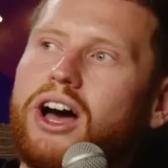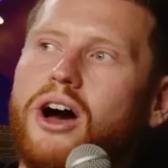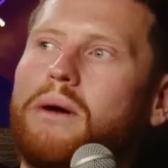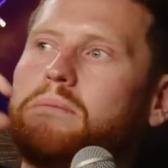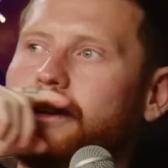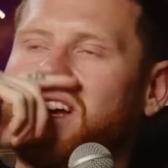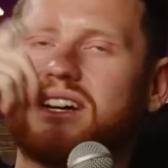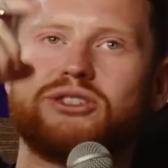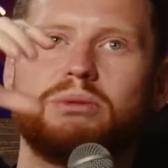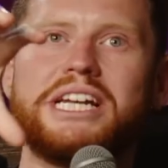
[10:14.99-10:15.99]
At one point,
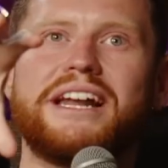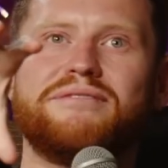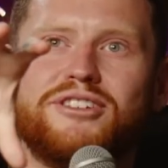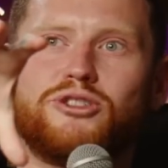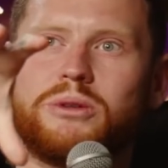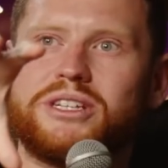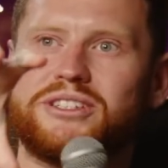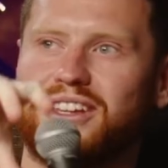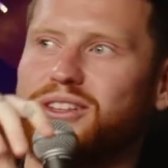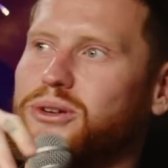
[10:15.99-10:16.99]
because we didn't have visual
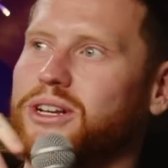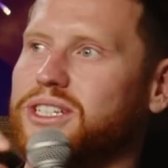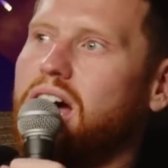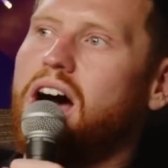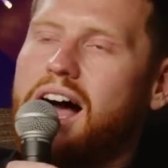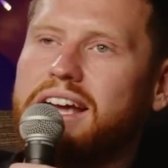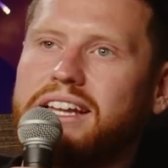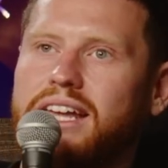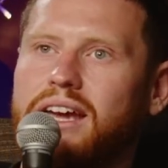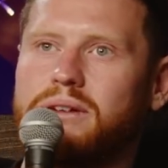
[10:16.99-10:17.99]
inside the toilets, I could
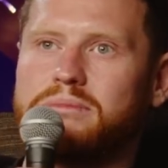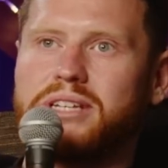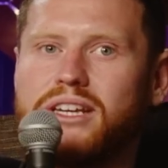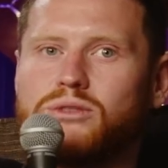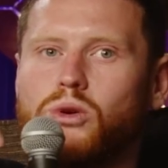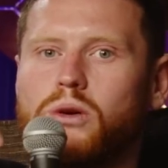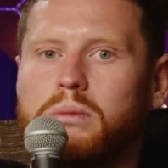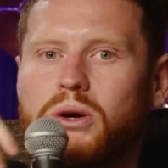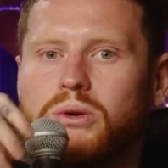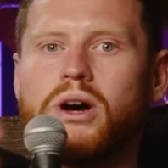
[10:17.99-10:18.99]
hear him take his water
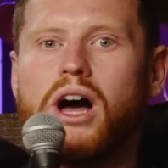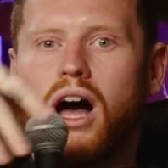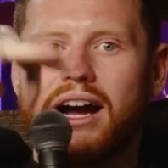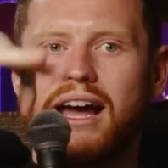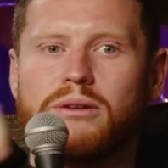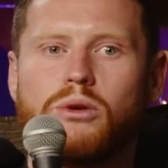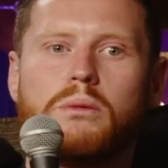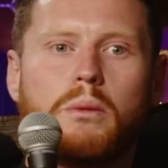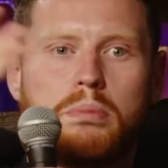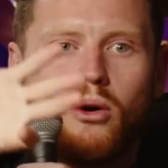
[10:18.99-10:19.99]
bottle, uncap the water
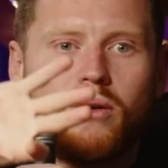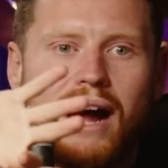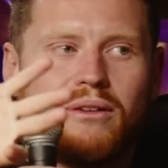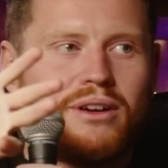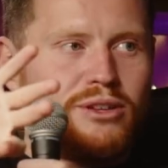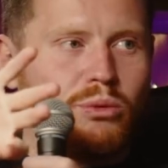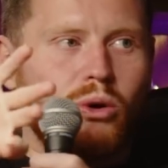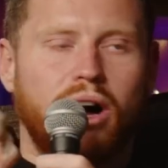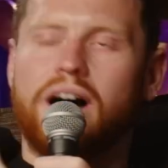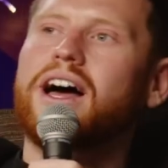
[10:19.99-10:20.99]
bottle, pour out his
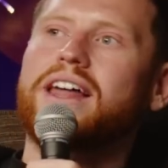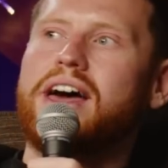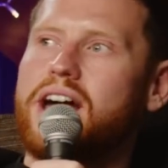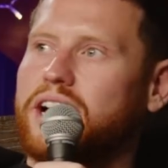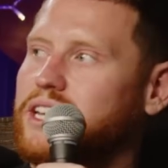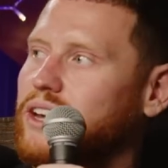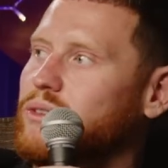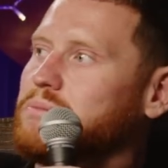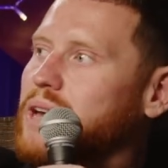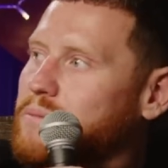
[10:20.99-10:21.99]
water. Then I could hear
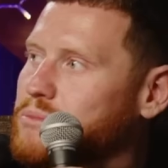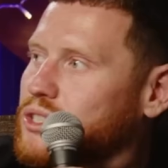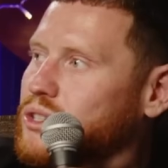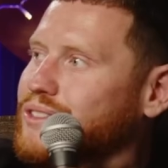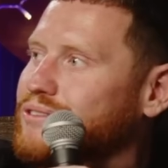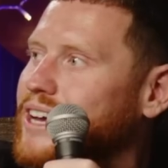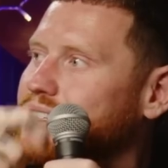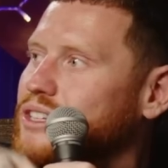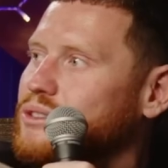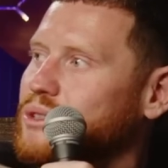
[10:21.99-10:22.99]
him empty 2 fans
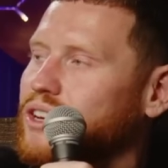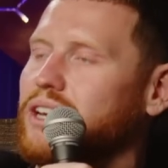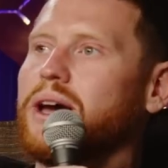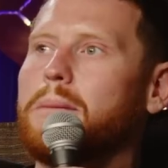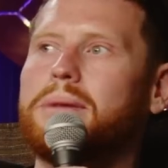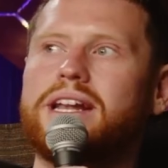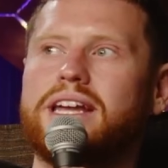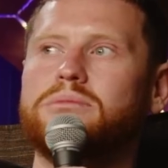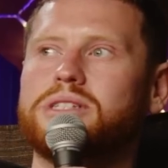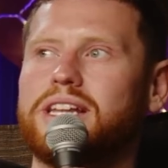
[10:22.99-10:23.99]
into his thing. But then
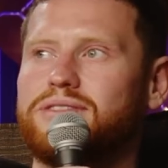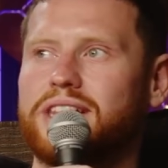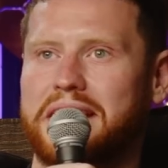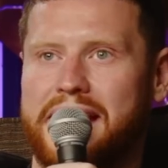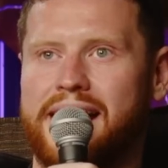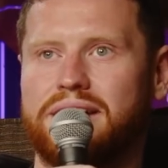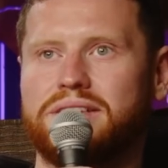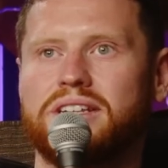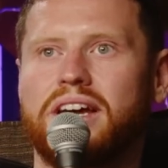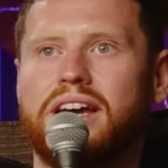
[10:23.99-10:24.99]
he was leaving the
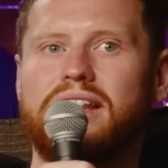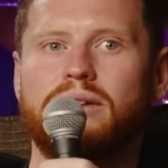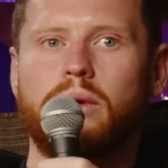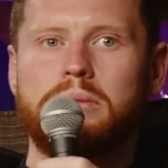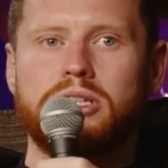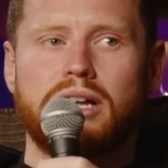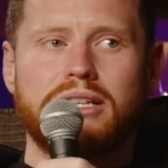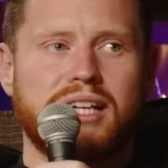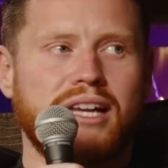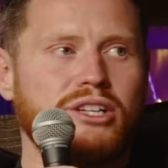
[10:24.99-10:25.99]
cans in the women's like
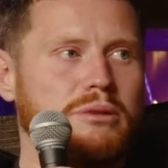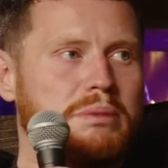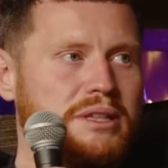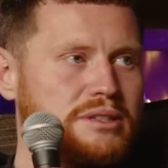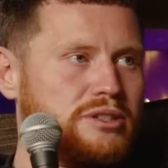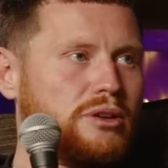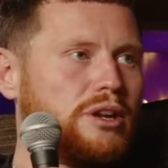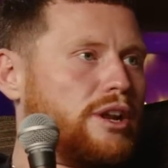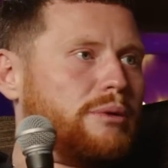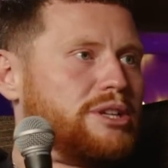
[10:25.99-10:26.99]
sanitary bins, so
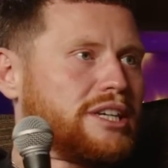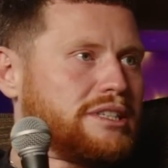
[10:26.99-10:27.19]
that no one checked.